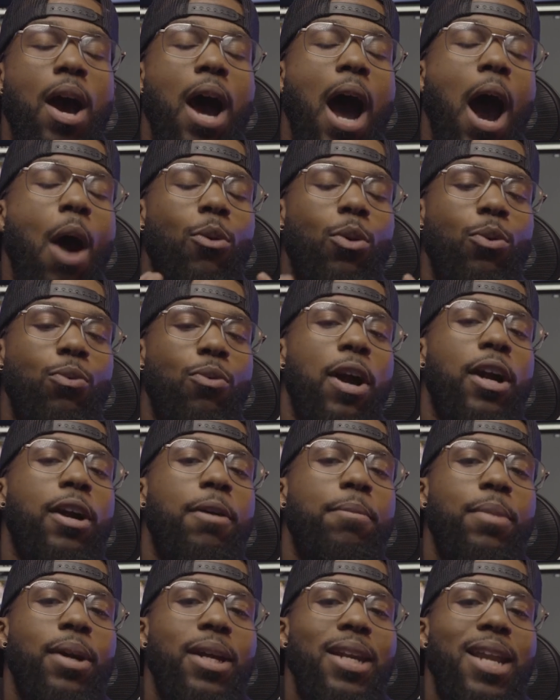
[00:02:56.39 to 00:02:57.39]
I would
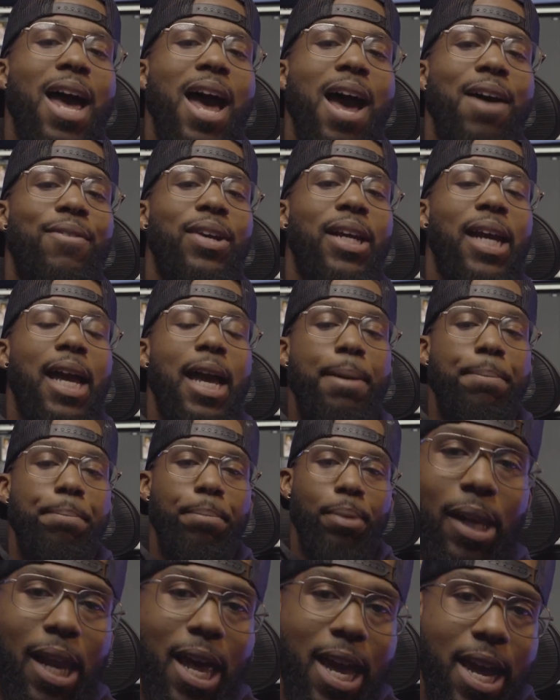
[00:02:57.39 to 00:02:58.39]
recommend having a
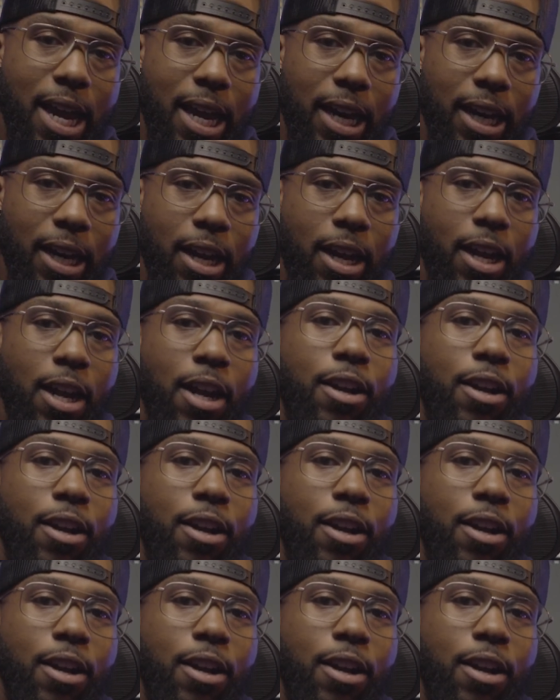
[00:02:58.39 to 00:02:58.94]
plan